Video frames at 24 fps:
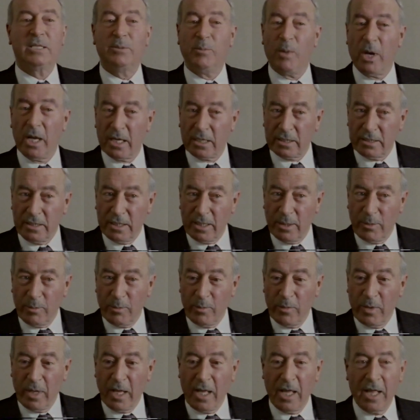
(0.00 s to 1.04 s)
admired
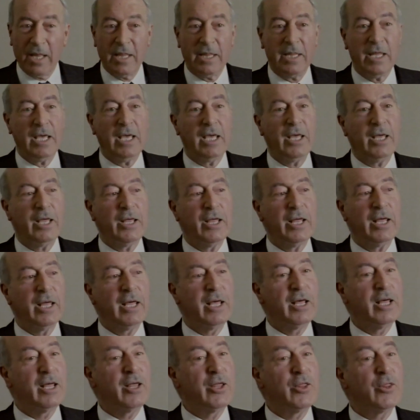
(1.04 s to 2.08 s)
him, they
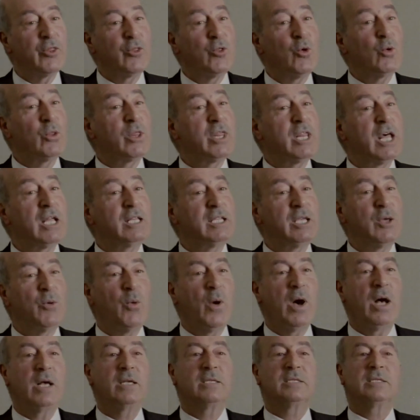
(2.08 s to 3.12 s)
uh, thought that he
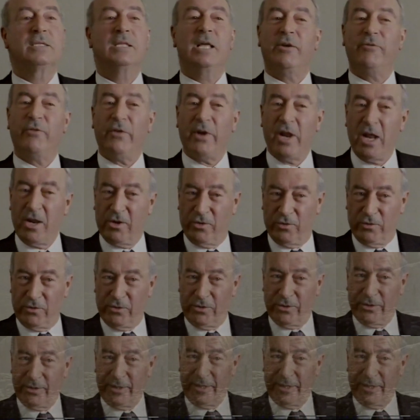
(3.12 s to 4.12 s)
was their friend.